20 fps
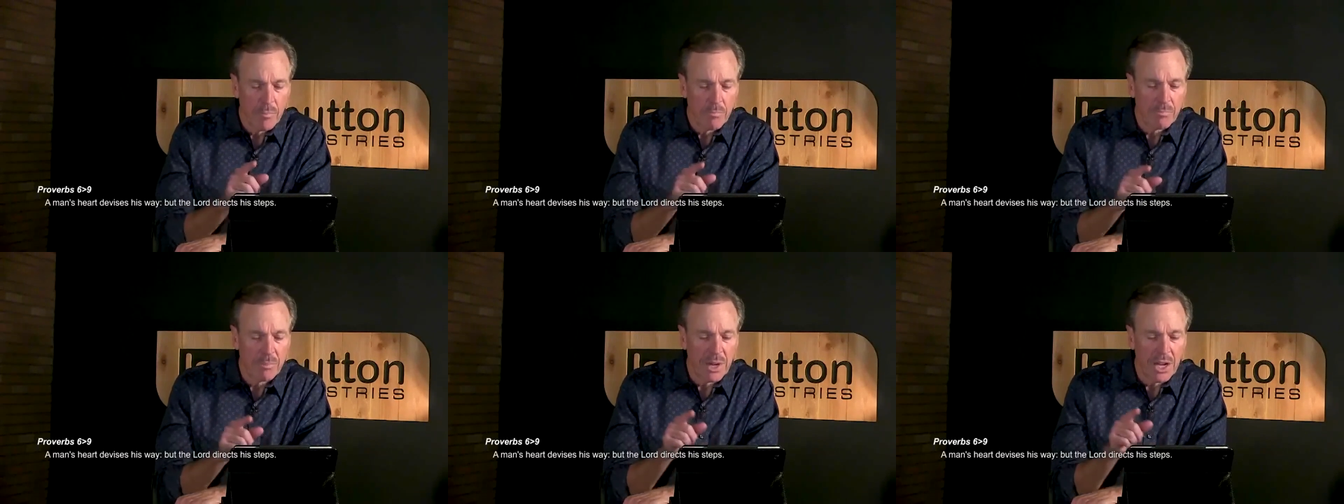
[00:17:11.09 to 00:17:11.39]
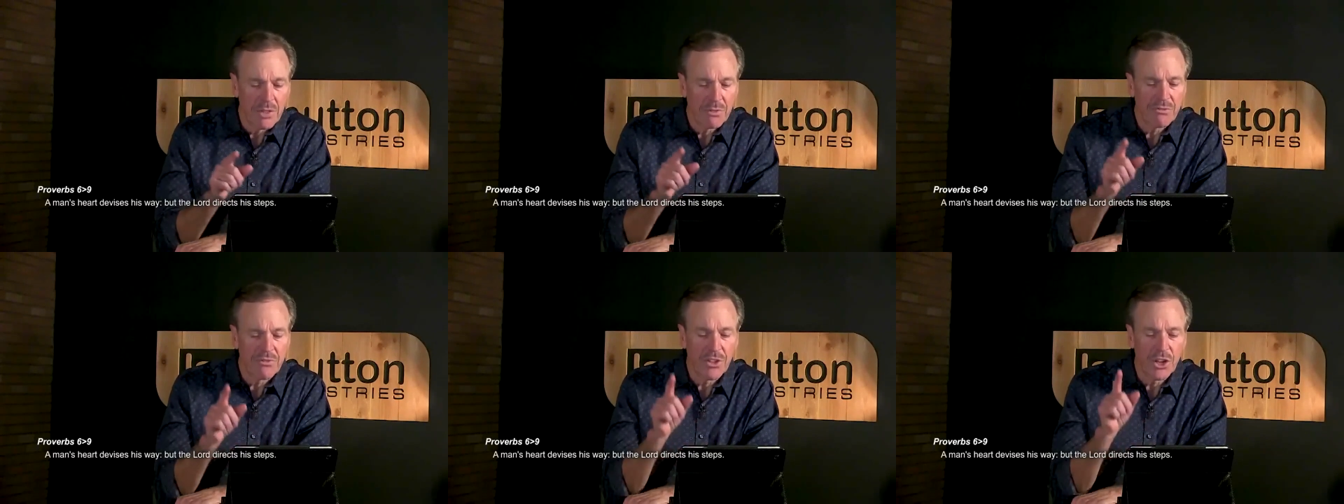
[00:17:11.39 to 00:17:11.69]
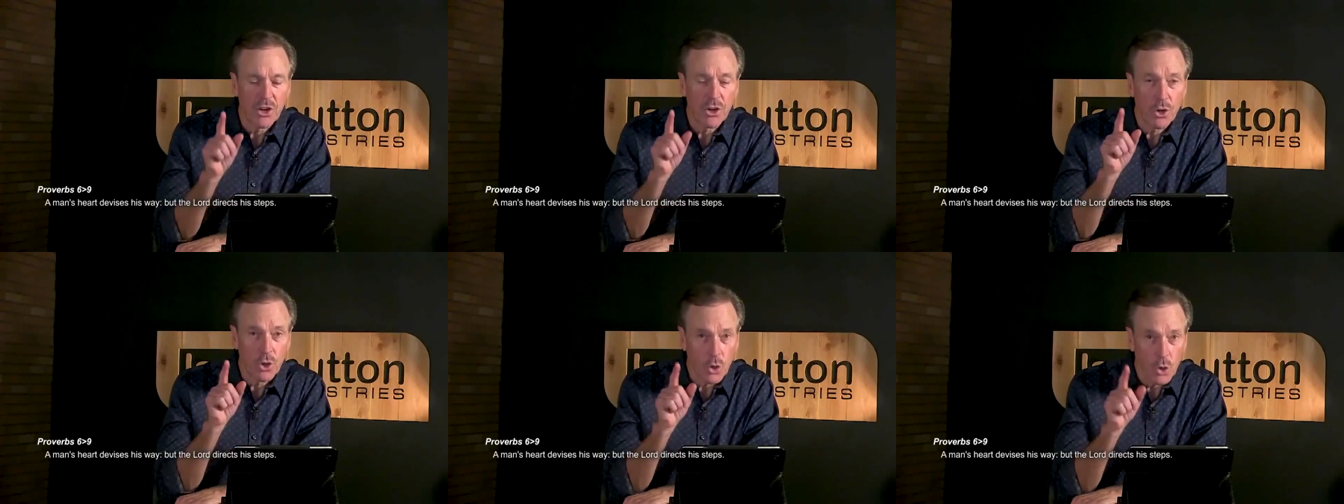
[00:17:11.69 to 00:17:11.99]
but
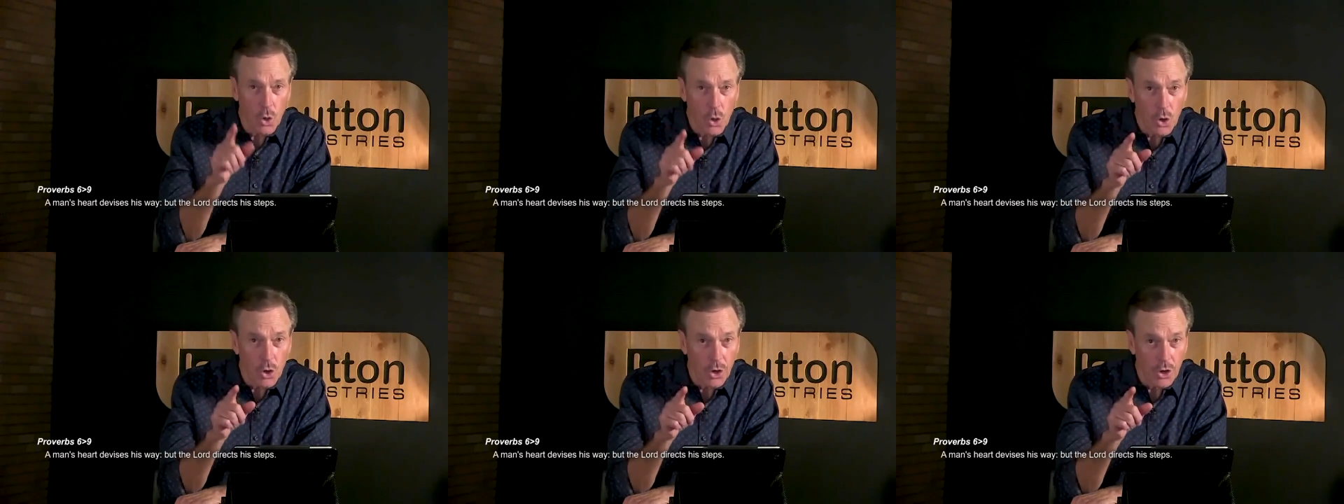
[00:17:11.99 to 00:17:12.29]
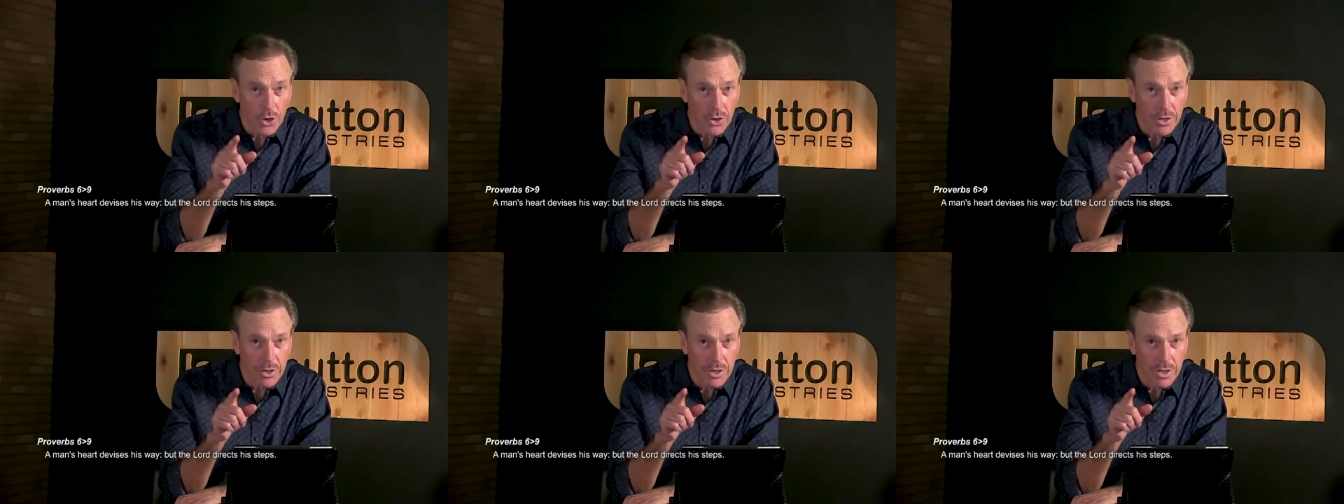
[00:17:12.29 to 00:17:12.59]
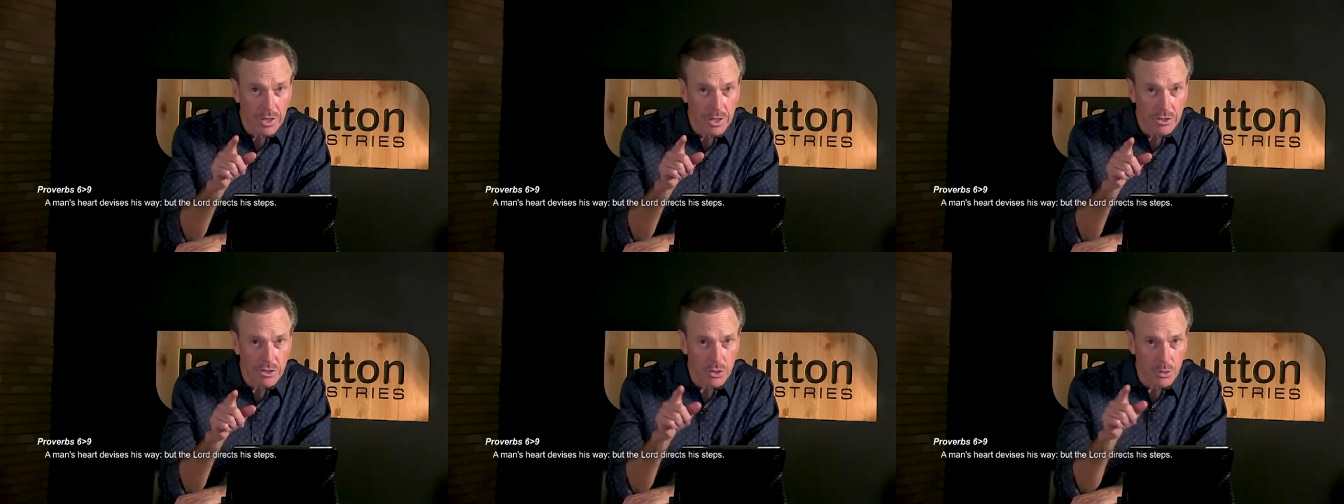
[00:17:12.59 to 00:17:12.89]
the Lord
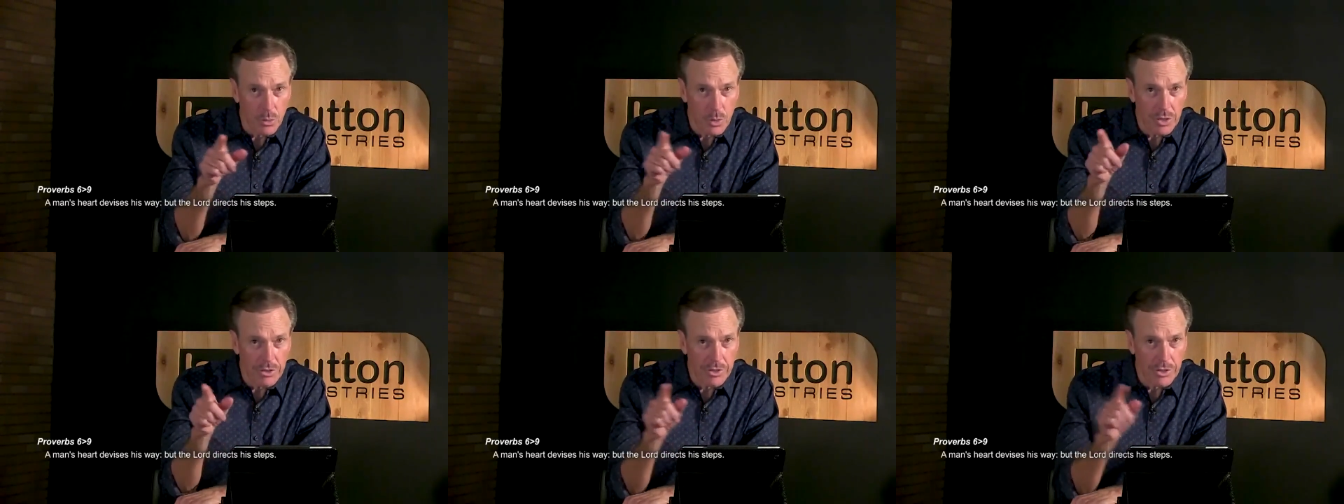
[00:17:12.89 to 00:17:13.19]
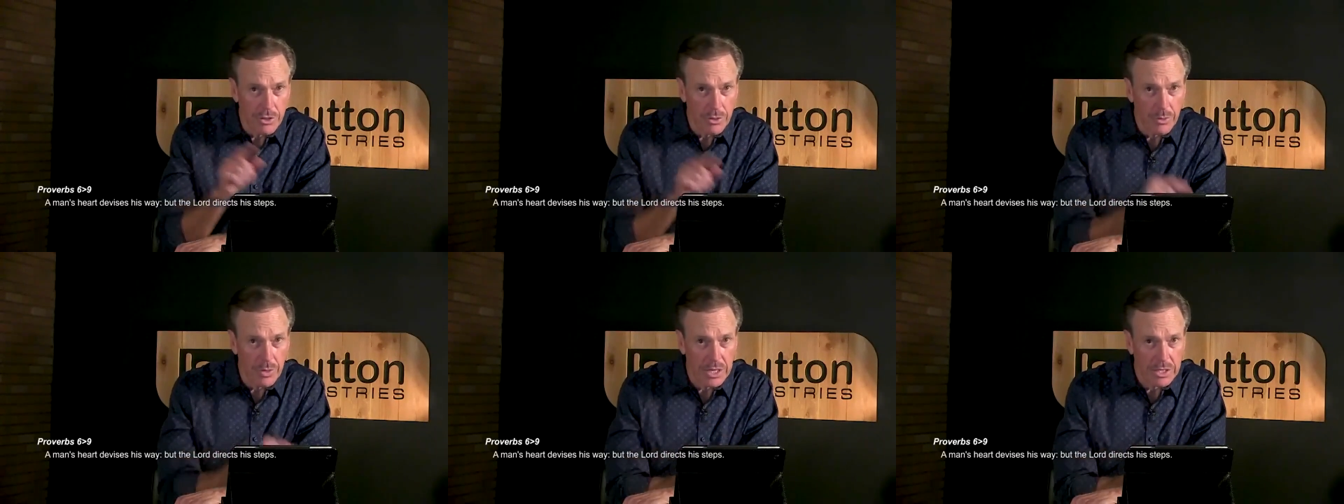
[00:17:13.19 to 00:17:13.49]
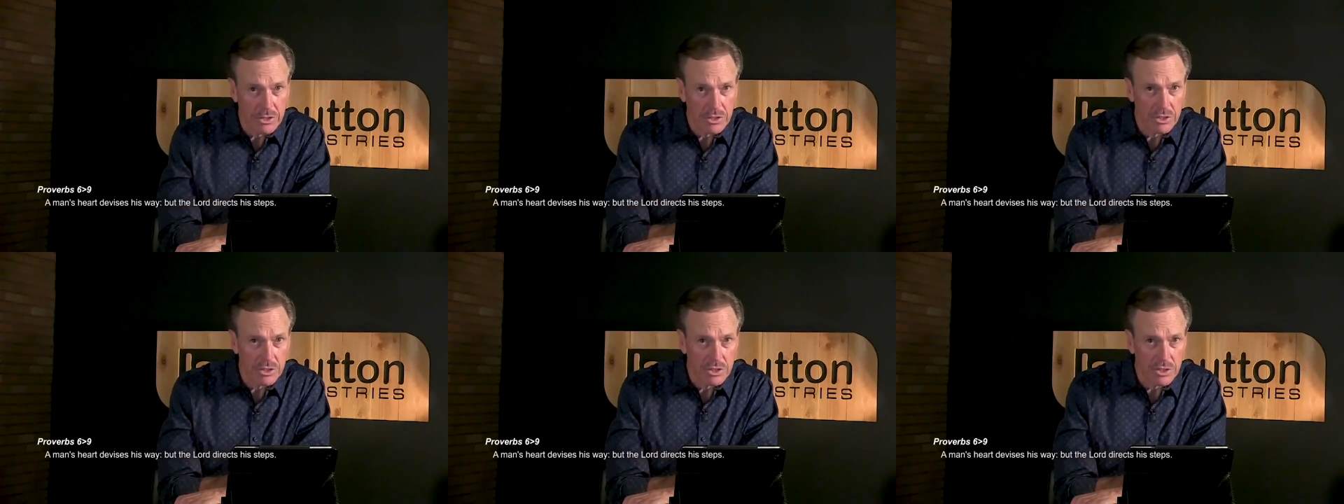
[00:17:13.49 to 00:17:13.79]
is the one that
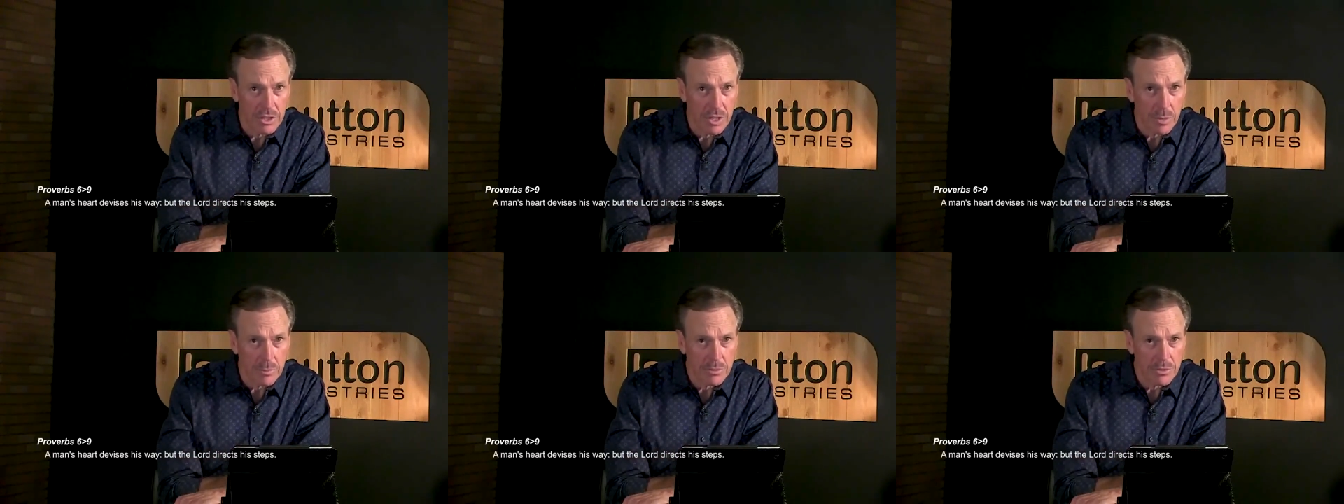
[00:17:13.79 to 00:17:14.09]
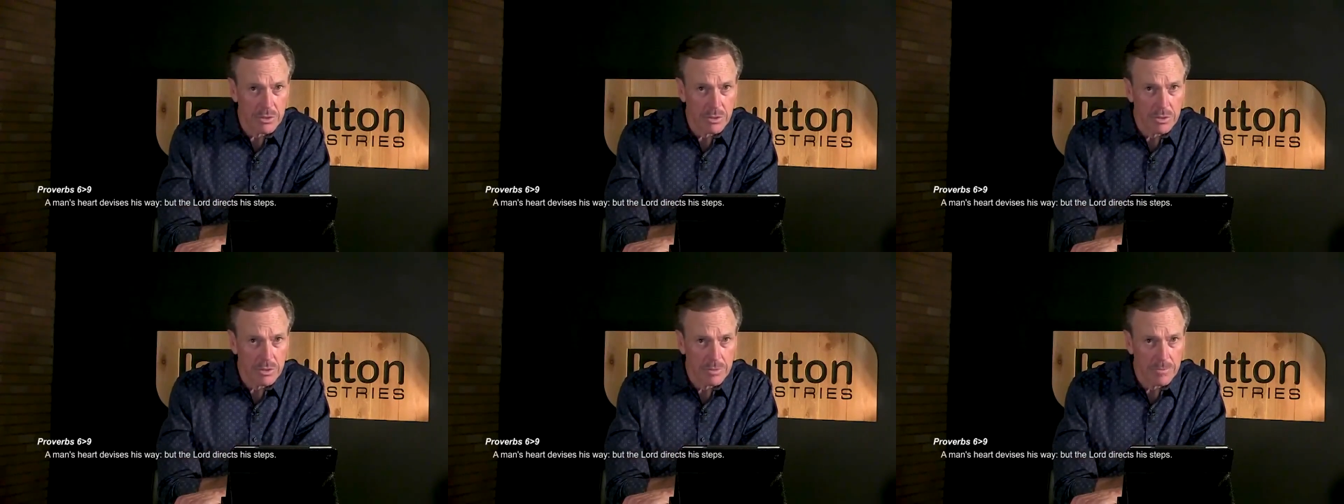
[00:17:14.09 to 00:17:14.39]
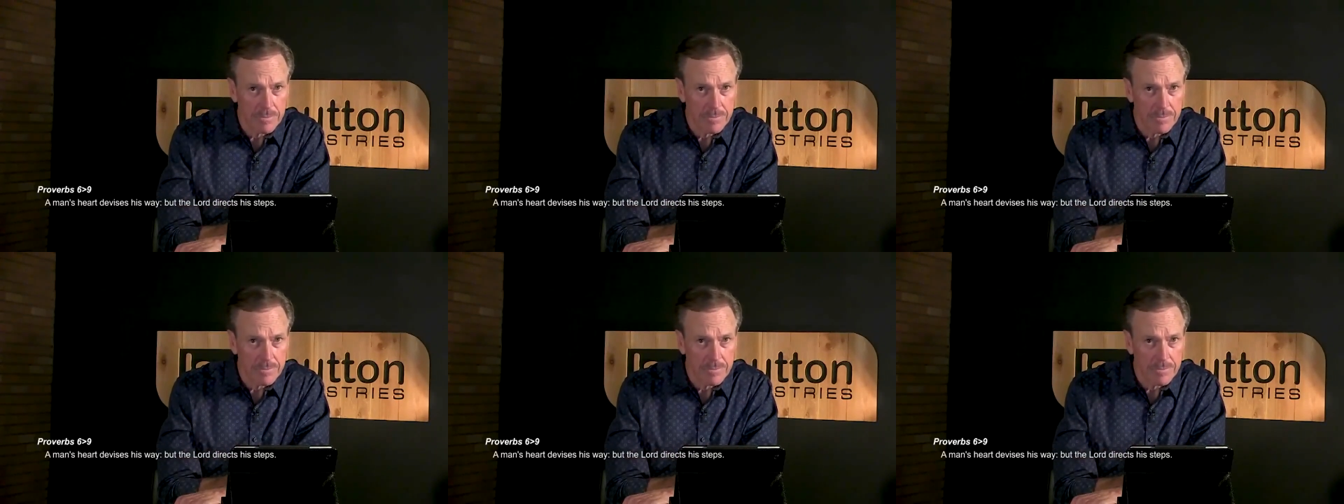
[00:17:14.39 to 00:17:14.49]
directs his steps."